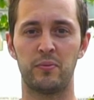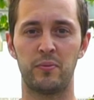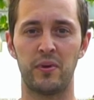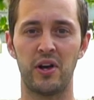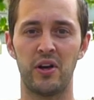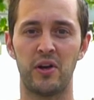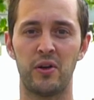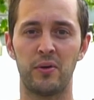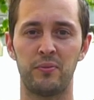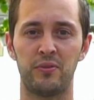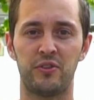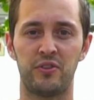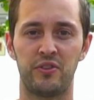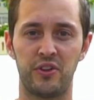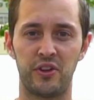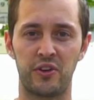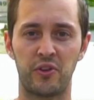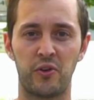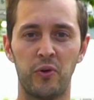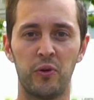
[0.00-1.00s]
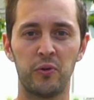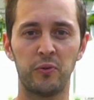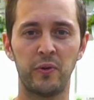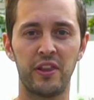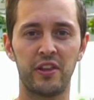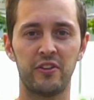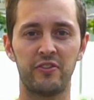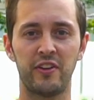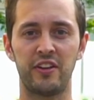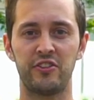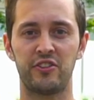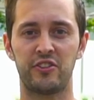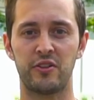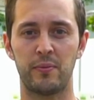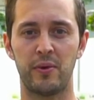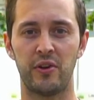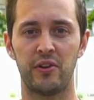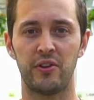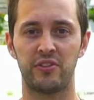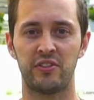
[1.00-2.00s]
your bulbs, your cold weather
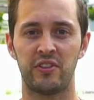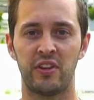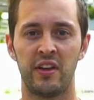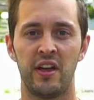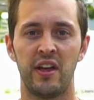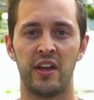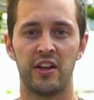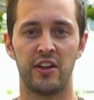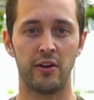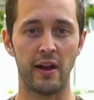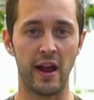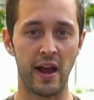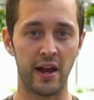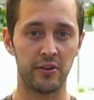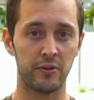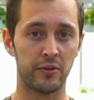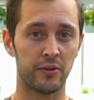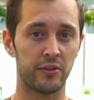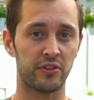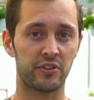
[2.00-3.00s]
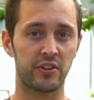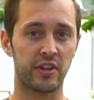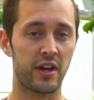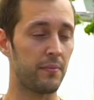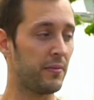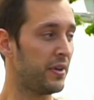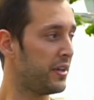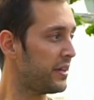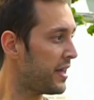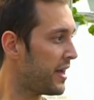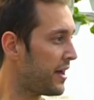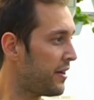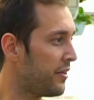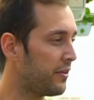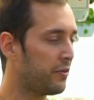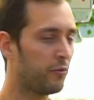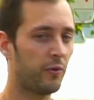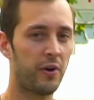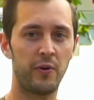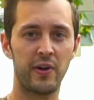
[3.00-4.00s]
vegetables, your annuals. Come in now
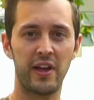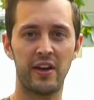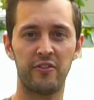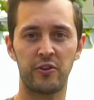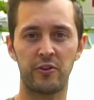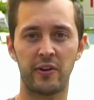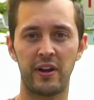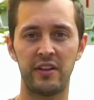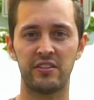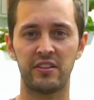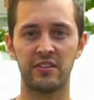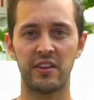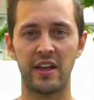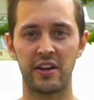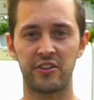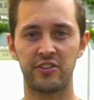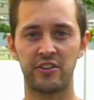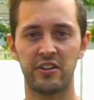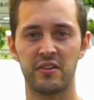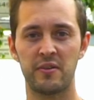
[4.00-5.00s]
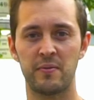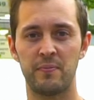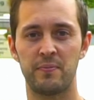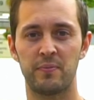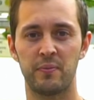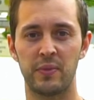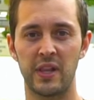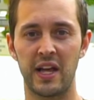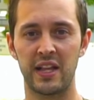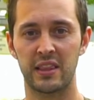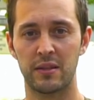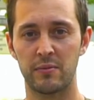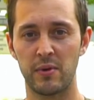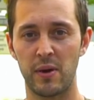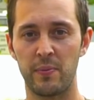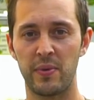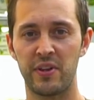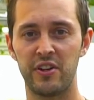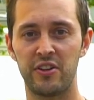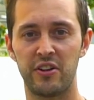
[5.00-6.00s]
while we have a great selection. Plant them
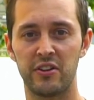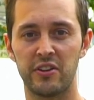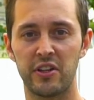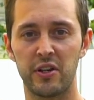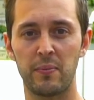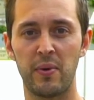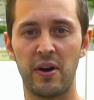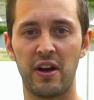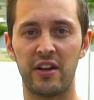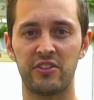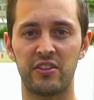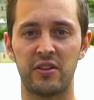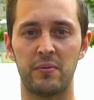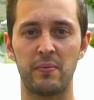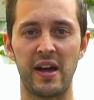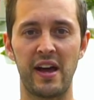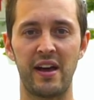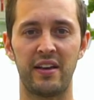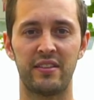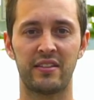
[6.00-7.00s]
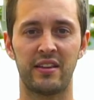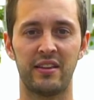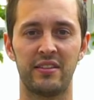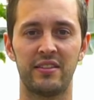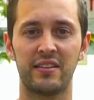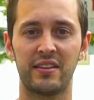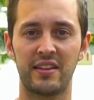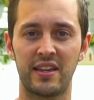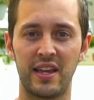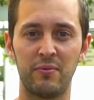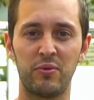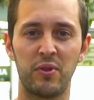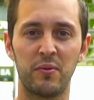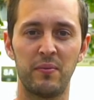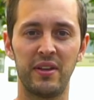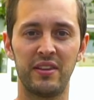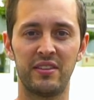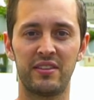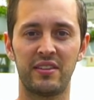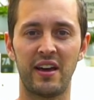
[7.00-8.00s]
up into your little pots and baskets. Keep
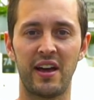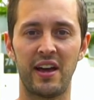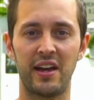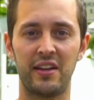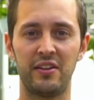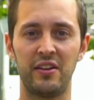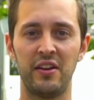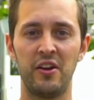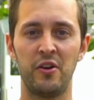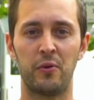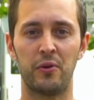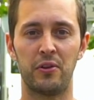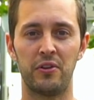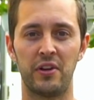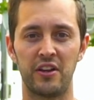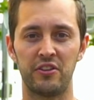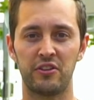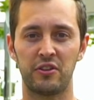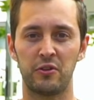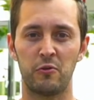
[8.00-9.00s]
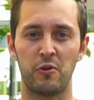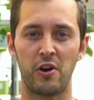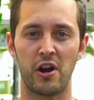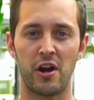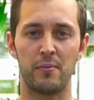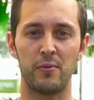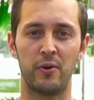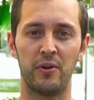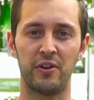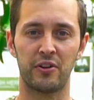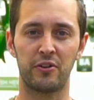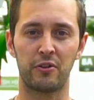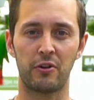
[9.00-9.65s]
them inside where they're nice and warm or in a